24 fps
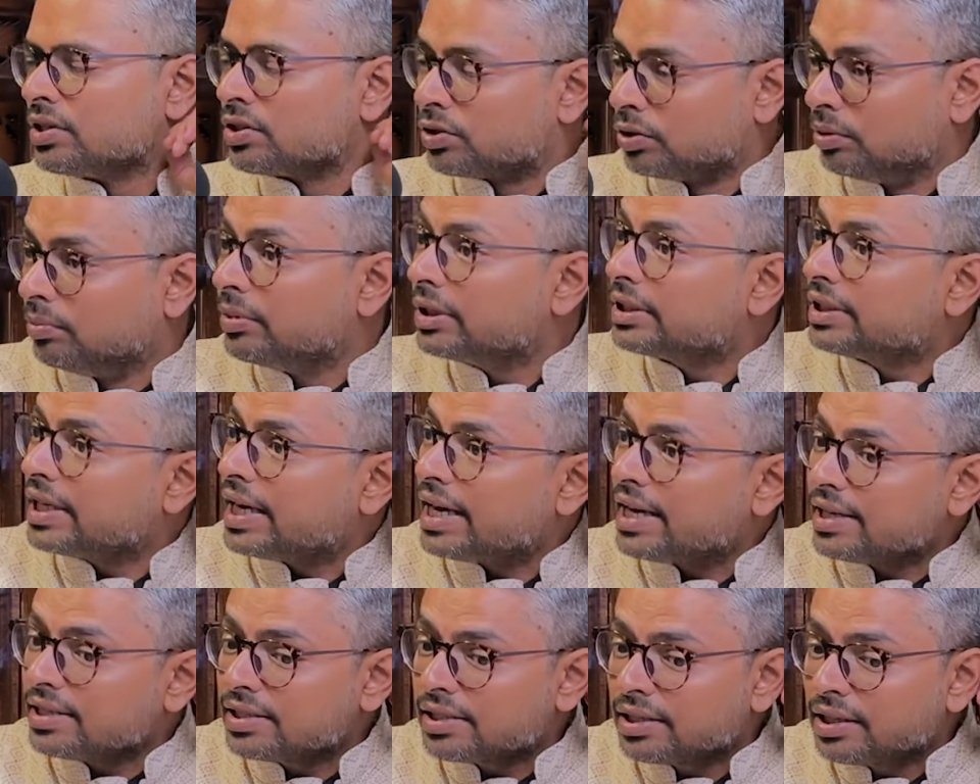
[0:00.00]
So much
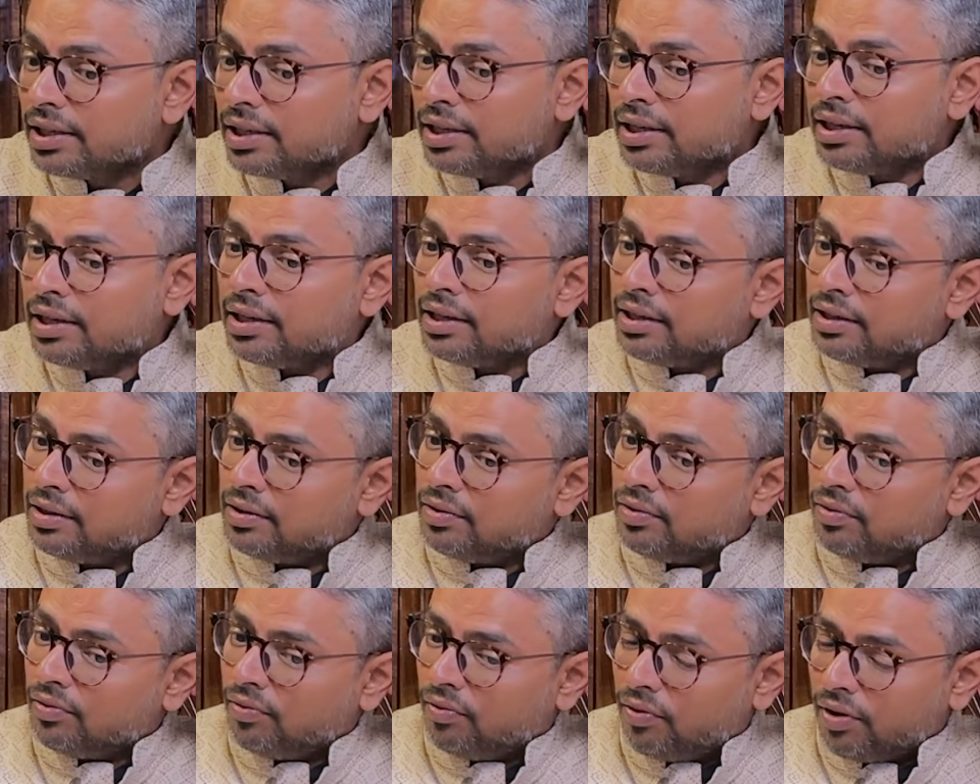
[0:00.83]
as
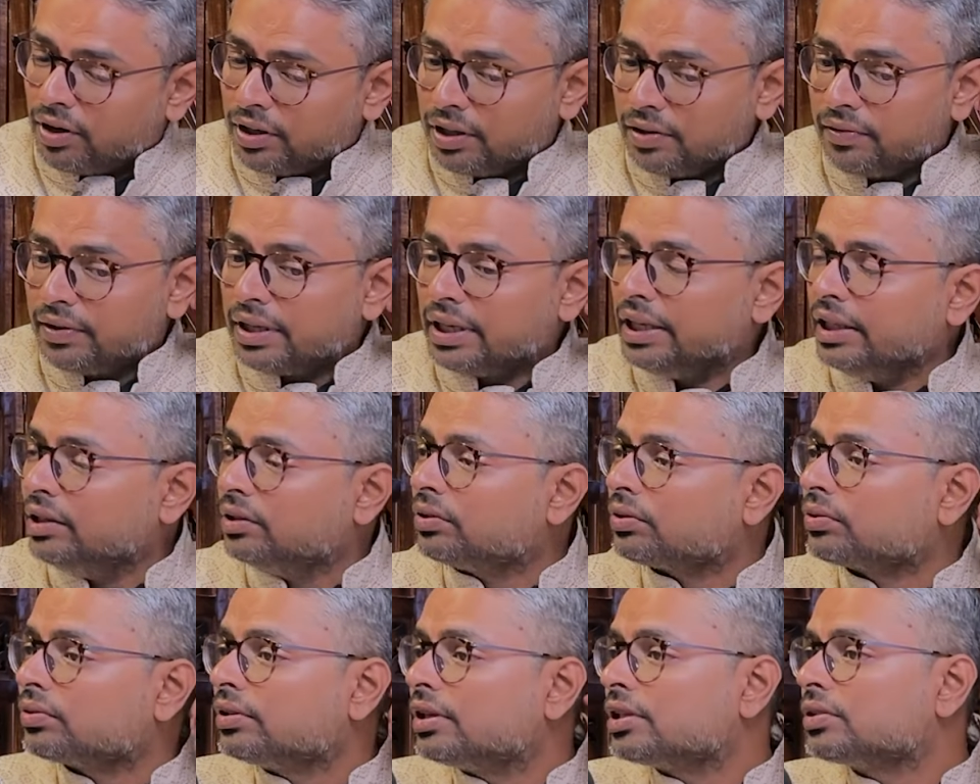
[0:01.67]
whatever
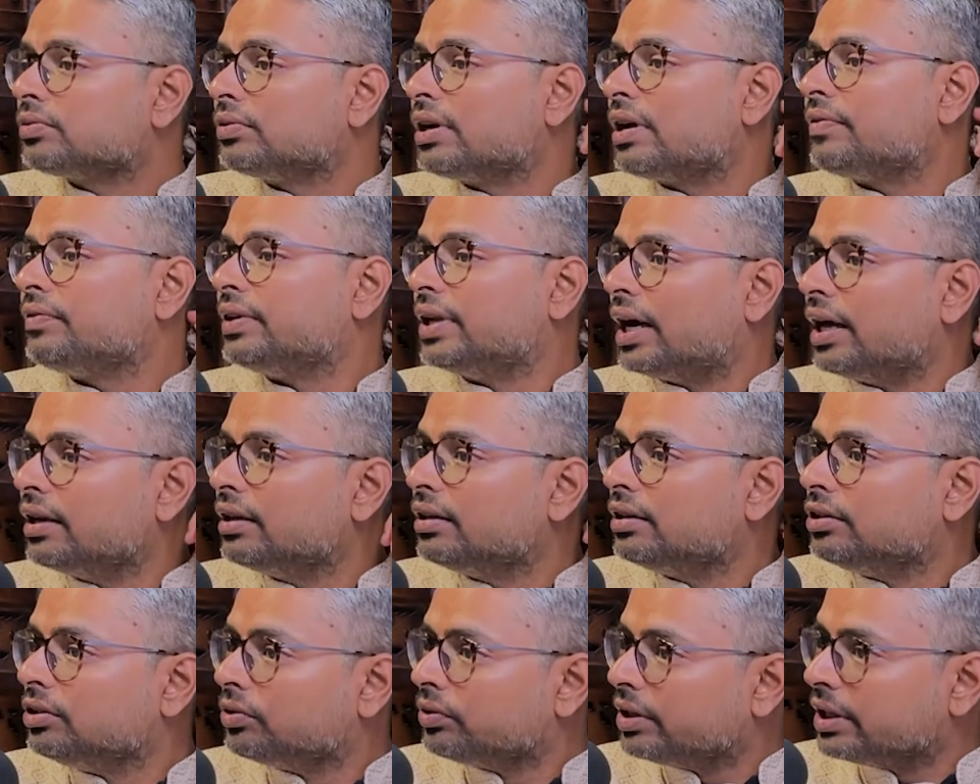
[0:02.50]
Hindu rulers would have
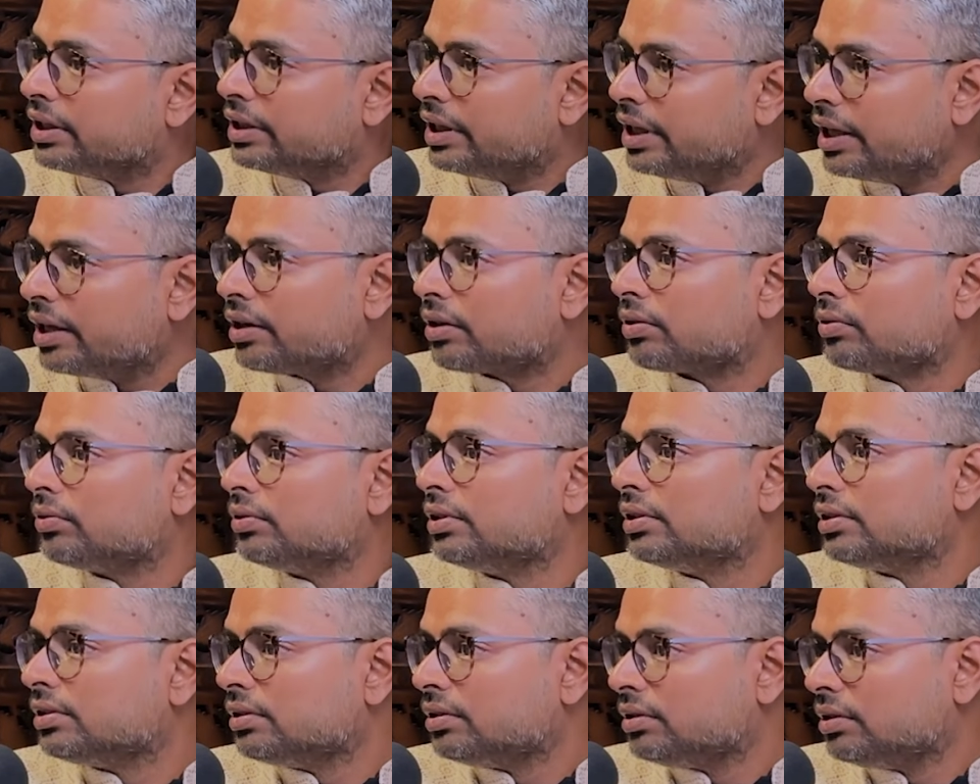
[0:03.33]
done during their
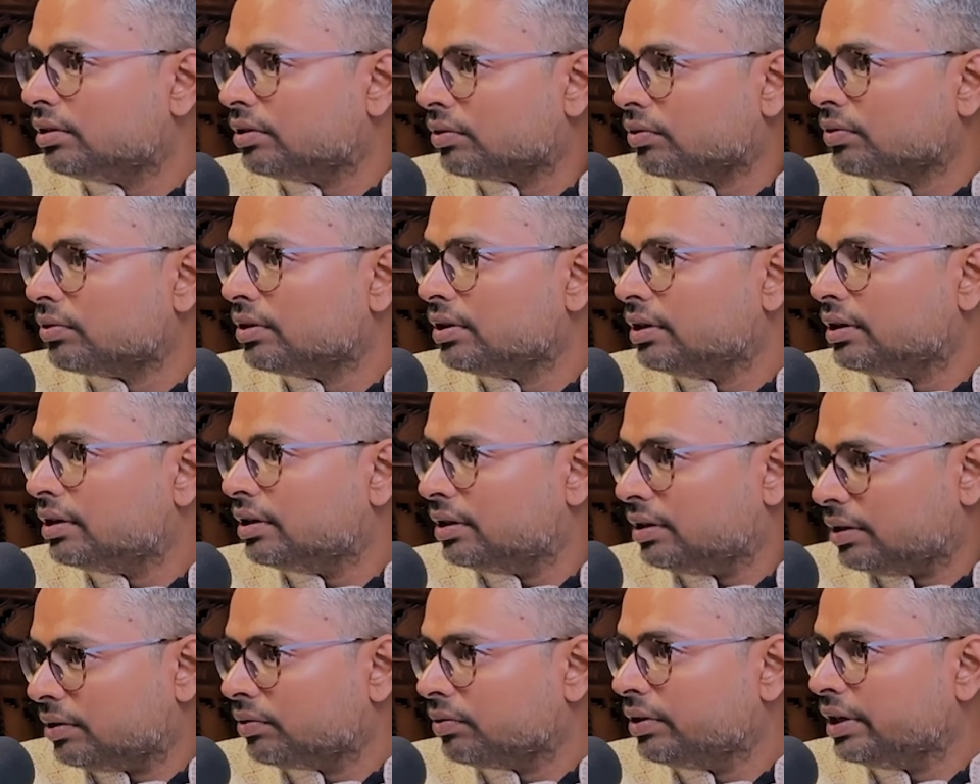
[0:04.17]
ruling
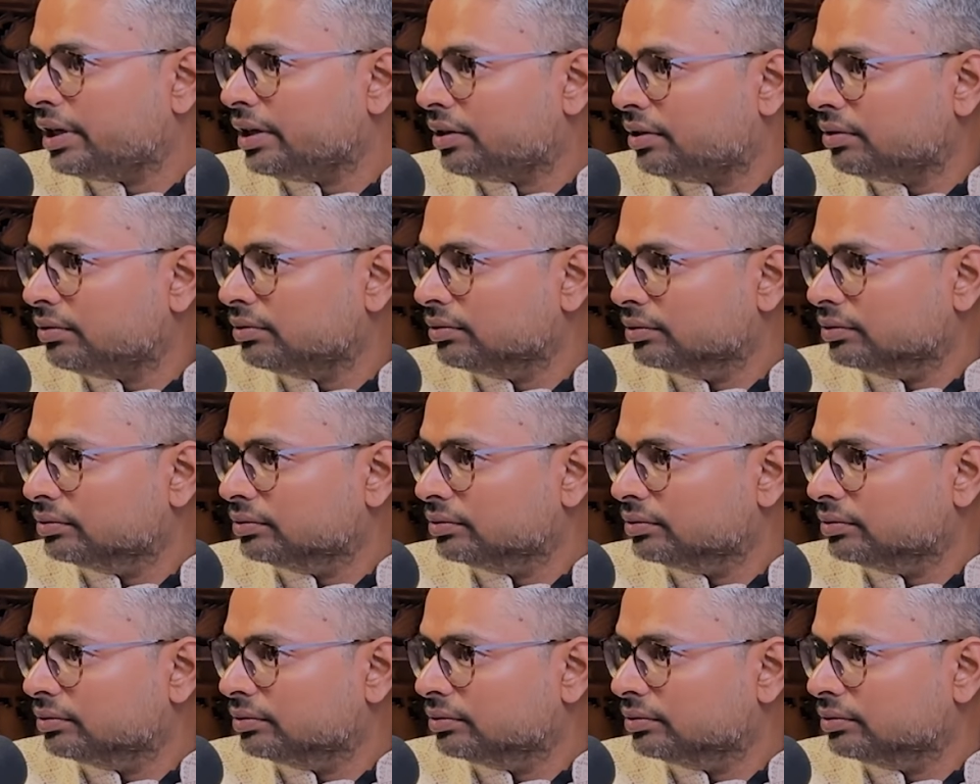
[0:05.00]
too.